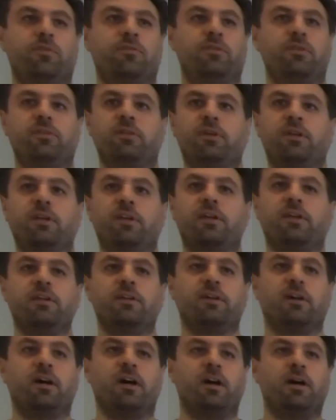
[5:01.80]
think
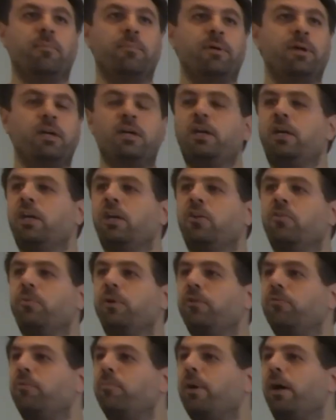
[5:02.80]

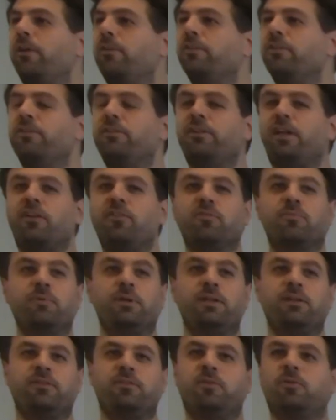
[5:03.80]
Quick reminder, next
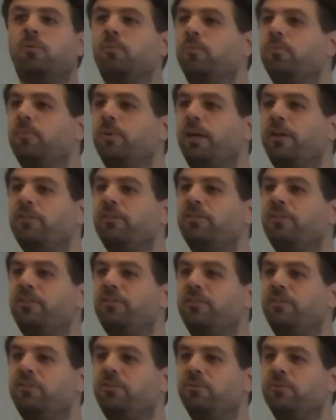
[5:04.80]
week, the home exercise
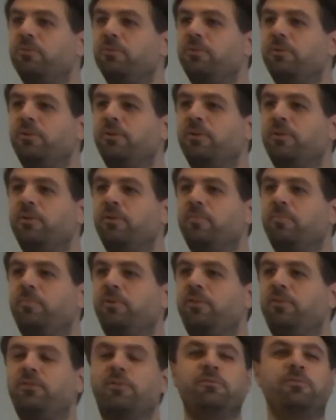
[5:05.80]
is due.
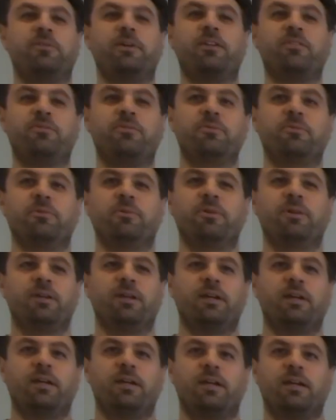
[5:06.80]
Please don't forget to,
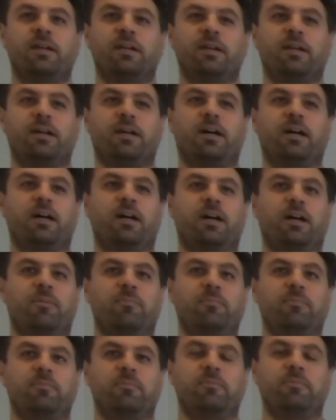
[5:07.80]

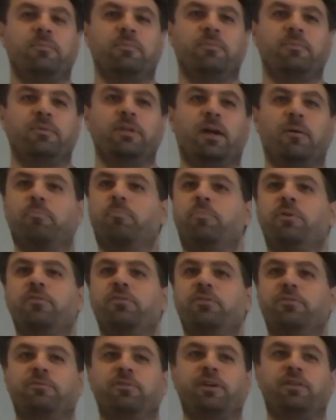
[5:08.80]
please
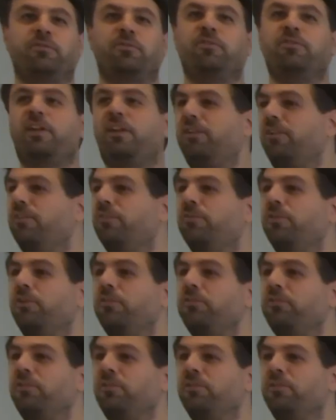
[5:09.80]
don't forget to send it to
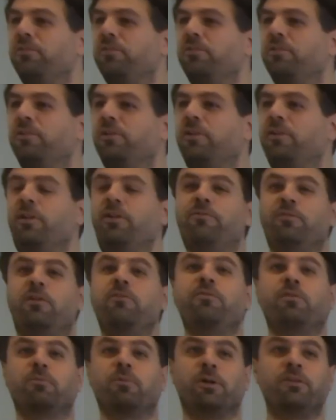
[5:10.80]
us.
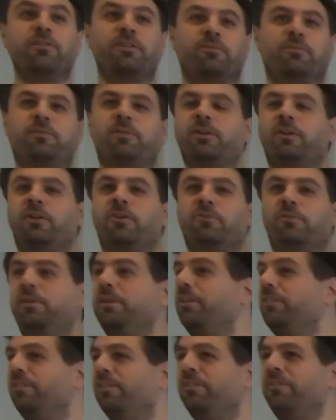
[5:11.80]
If you want that, we take a look at
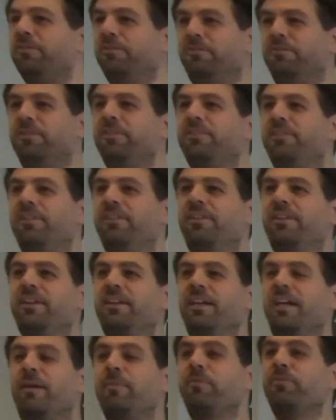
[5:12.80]
it, of course. I
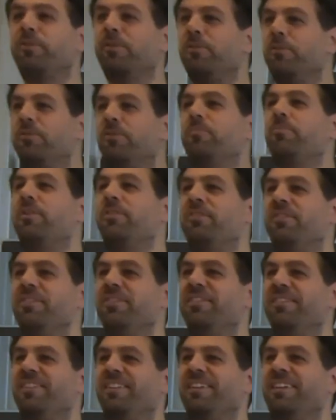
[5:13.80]
mean, for those in
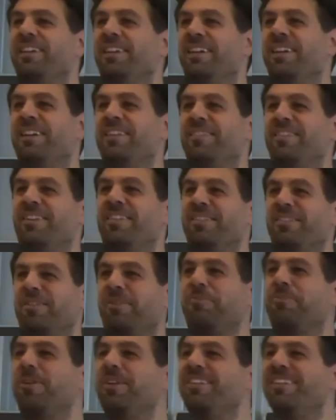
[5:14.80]
present, it's not a
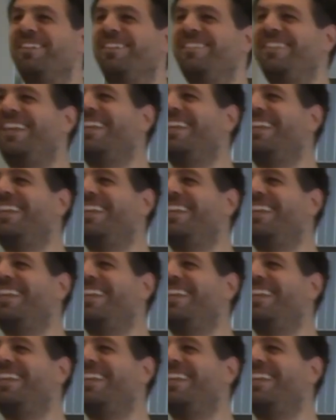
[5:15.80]
want, it's